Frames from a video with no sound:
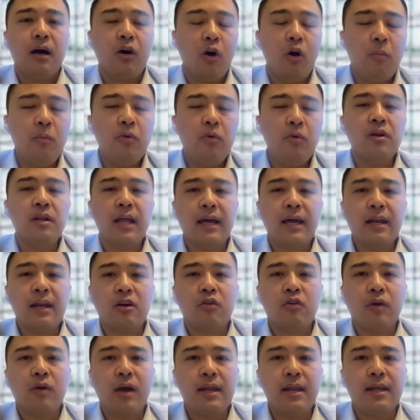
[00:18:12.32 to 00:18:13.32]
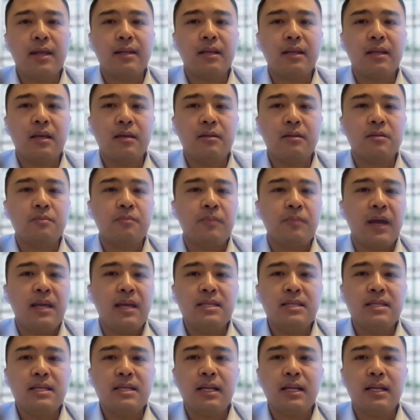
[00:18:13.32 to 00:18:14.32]
A homeowner line of credit is
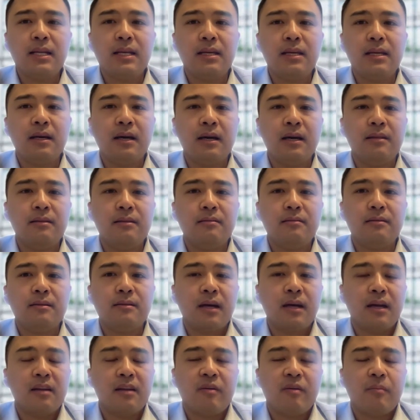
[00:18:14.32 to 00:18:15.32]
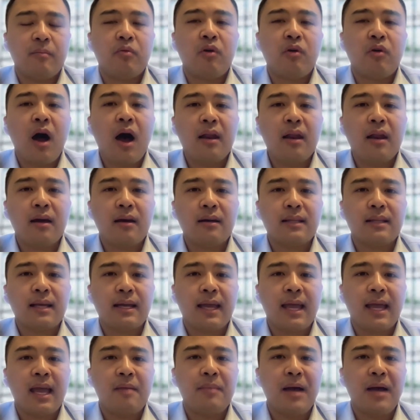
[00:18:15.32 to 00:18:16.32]
basically a kind of a product
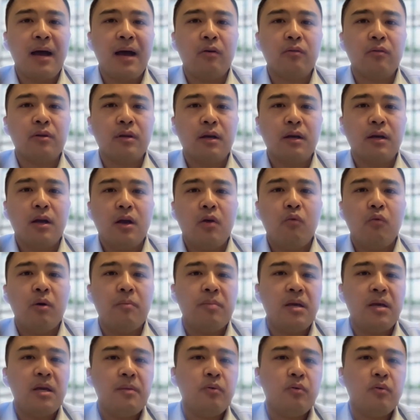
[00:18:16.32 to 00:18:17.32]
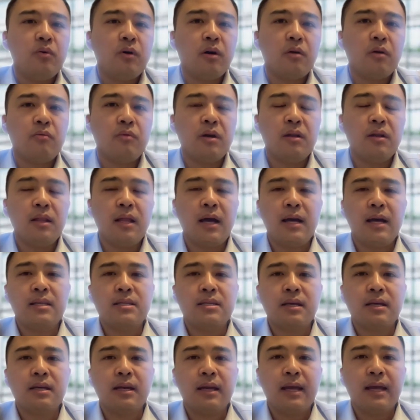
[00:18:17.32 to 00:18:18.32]
that came out when people are
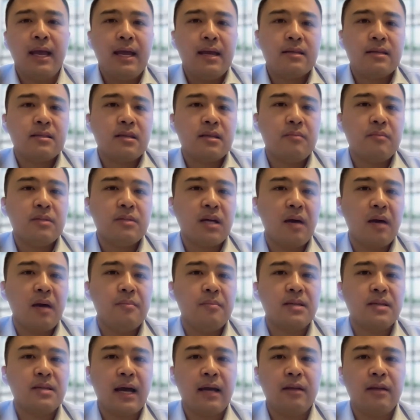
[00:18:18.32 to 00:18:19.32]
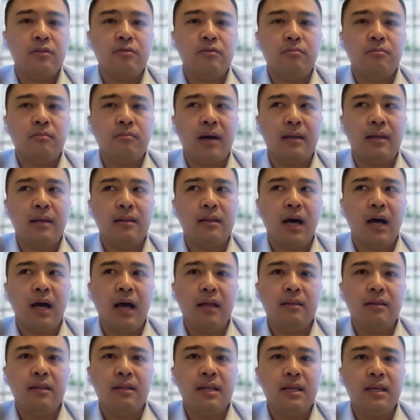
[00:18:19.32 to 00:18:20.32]
realizing, hey, sometimes I might
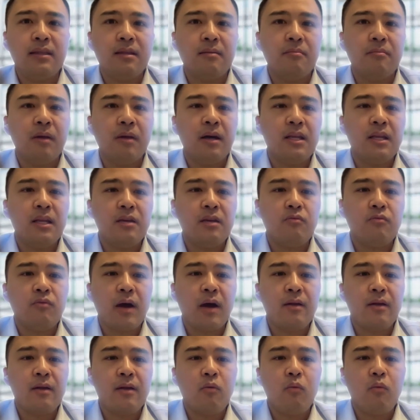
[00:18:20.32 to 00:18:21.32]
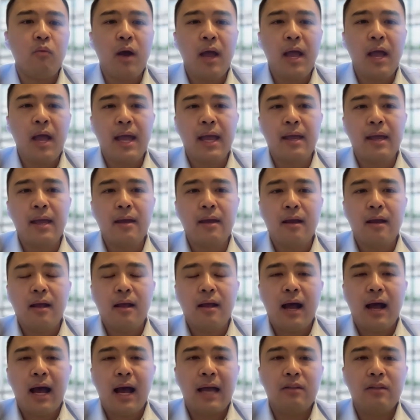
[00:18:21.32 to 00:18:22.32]
not need the money right away.
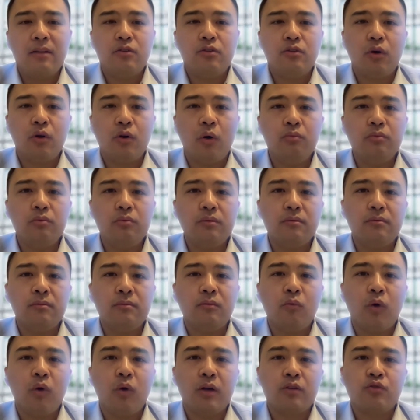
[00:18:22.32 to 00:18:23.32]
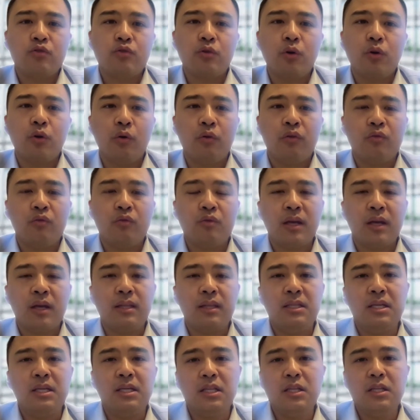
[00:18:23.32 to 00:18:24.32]
I don't want to go through
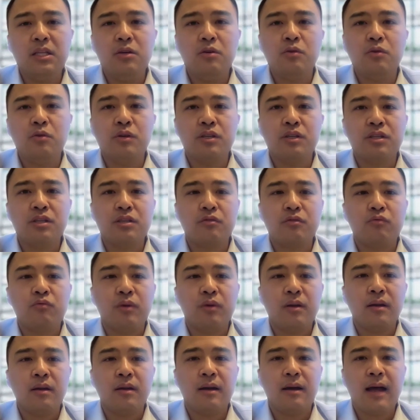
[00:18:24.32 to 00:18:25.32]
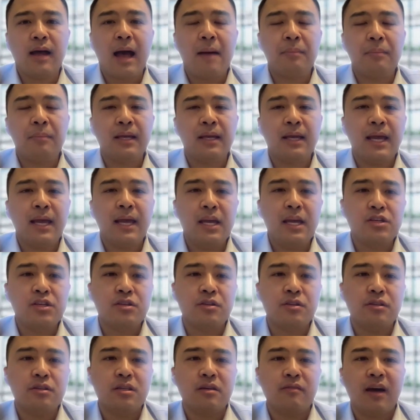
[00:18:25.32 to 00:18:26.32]
continuous
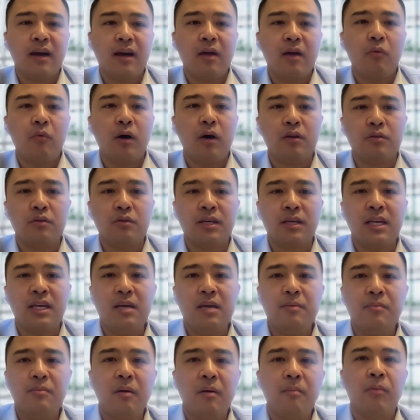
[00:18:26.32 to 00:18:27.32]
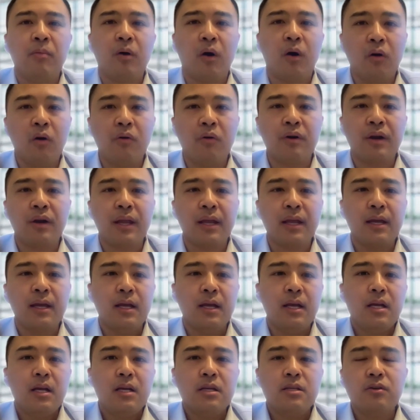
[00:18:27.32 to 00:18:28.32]
applications if I want to keep on borrowing.
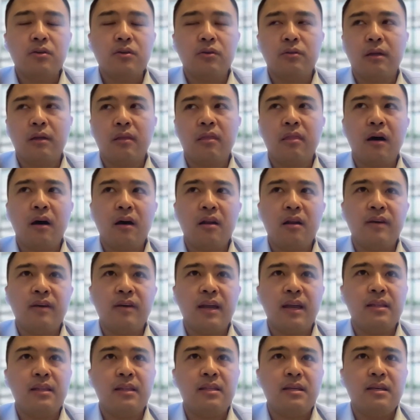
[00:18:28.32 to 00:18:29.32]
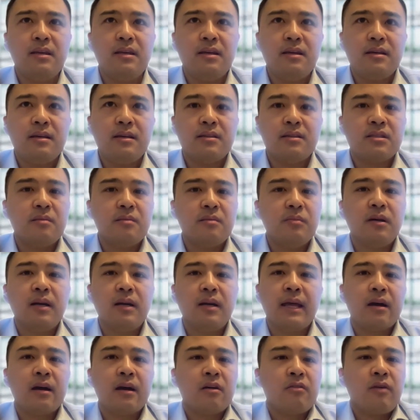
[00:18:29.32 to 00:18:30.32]
So they thought of an idea
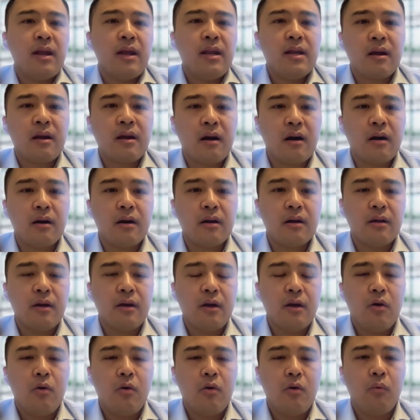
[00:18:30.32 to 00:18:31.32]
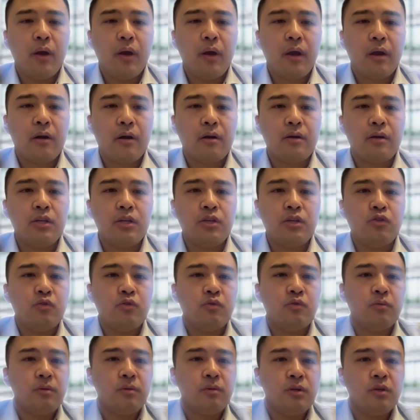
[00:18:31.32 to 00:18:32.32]
similar like a credit card, where
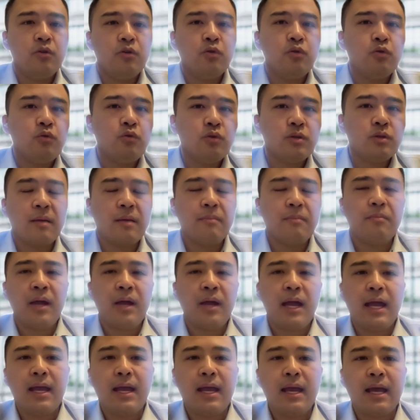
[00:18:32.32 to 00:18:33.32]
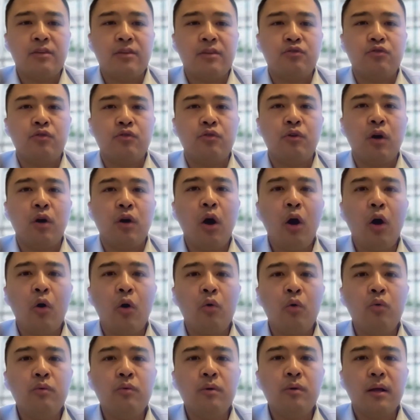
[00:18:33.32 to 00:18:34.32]
you use and pay as you
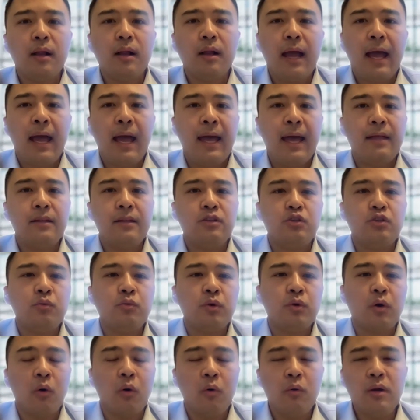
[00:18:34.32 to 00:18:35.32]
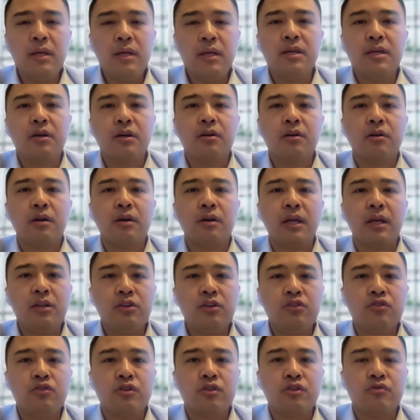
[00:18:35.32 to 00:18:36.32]
go, and you would only incur
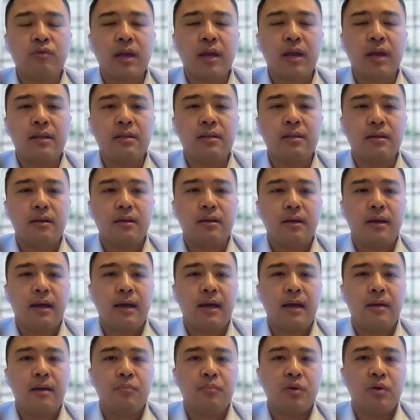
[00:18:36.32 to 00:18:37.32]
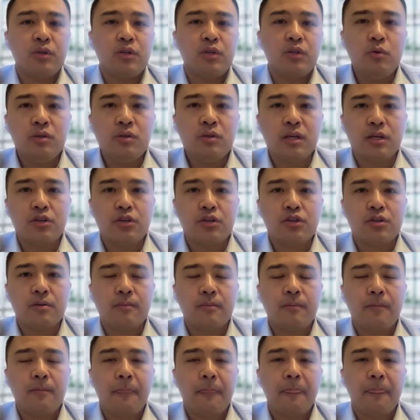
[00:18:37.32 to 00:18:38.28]
interest rate per usage.